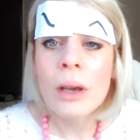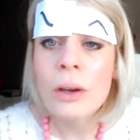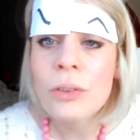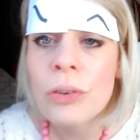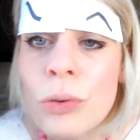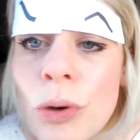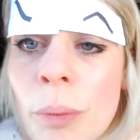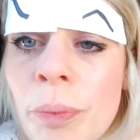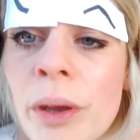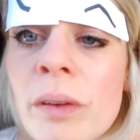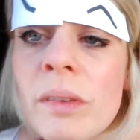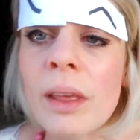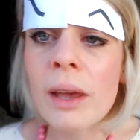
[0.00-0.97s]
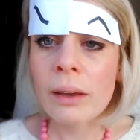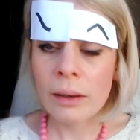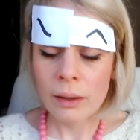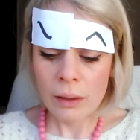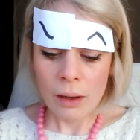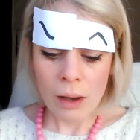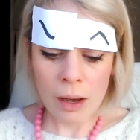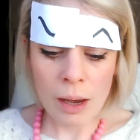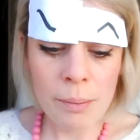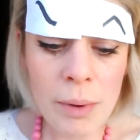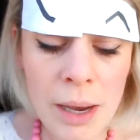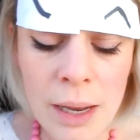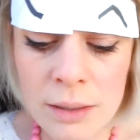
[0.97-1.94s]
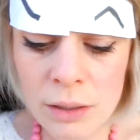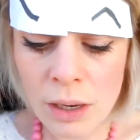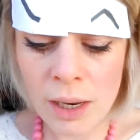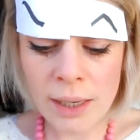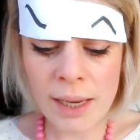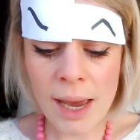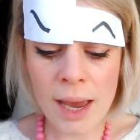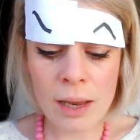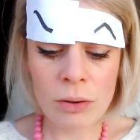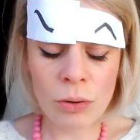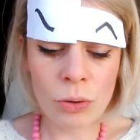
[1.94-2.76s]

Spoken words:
I just dropped those there. And again,